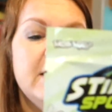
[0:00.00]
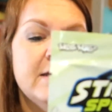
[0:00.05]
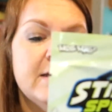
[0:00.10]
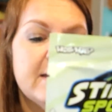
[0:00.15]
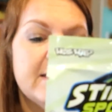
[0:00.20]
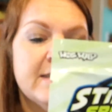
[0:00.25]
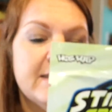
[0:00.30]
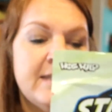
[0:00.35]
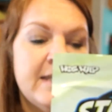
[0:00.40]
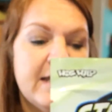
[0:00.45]

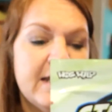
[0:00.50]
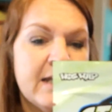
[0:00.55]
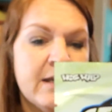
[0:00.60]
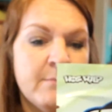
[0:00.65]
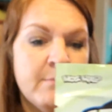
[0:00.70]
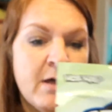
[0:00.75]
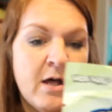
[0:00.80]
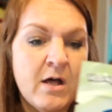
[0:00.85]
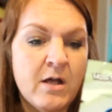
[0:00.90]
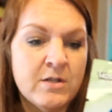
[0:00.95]
Stick
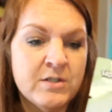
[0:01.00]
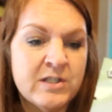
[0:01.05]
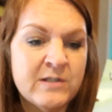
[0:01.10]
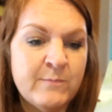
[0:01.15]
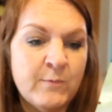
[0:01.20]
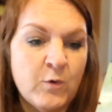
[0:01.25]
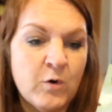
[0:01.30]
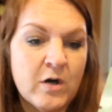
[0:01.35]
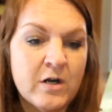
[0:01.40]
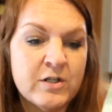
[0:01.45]
ball
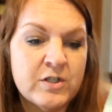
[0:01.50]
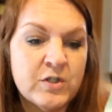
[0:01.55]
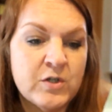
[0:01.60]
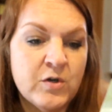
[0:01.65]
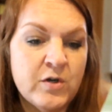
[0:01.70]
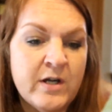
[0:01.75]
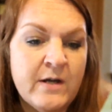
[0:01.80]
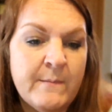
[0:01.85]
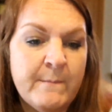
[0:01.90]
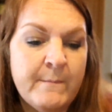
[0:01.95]
sports
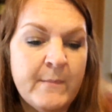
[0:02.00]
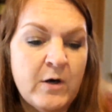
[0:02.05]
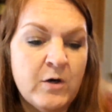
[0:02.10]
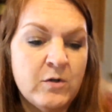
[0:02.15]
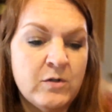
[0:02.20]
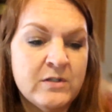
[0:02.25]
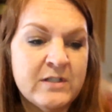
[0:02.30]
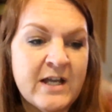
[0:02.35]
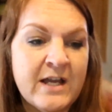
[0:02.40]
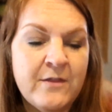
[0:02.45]
grip
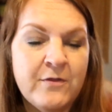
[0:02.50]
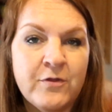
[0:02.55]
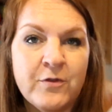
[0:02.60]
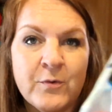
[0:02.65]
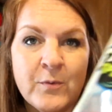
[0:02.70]
mold and